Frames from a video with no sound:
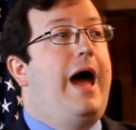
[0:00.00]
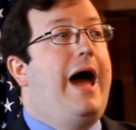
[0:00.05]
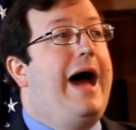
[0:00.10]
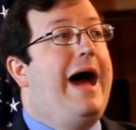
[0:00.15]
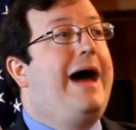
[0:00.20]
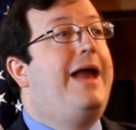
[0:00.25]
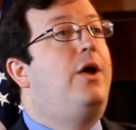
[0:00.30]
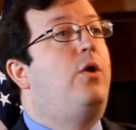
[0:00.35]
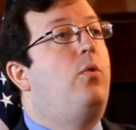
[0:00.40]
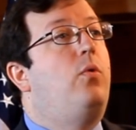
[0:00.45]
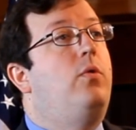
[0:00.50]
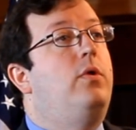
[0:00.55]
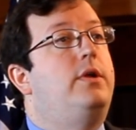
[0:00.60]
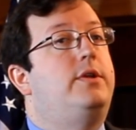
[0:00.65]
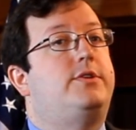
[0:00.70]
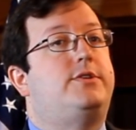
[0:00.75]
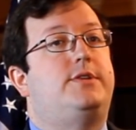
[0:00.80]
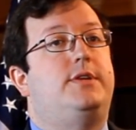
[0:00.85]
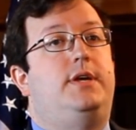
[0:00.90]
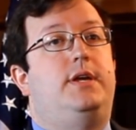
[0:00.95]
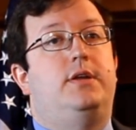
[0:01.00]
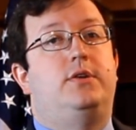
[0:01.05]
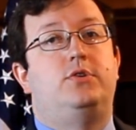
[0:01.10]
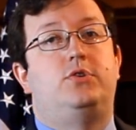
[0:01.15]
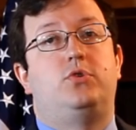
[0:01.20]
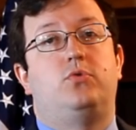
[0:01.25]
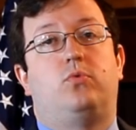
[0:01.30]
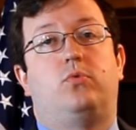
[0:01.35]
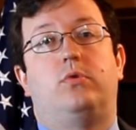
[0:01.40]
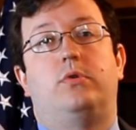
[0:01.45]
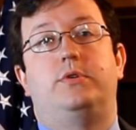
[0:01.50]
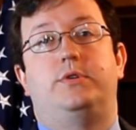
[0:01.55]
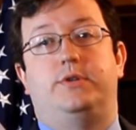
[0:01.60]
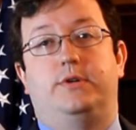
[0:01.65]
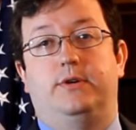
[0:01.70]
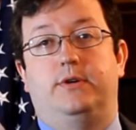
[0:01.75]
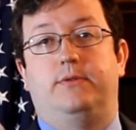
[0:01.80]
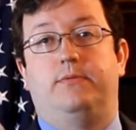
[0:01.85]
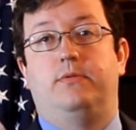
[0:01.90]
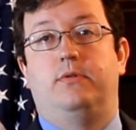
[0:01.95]
I don't want to see in
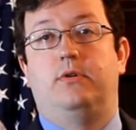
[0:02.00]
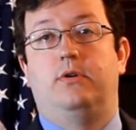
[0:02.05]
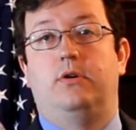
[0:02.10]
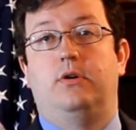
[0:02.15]
Georgia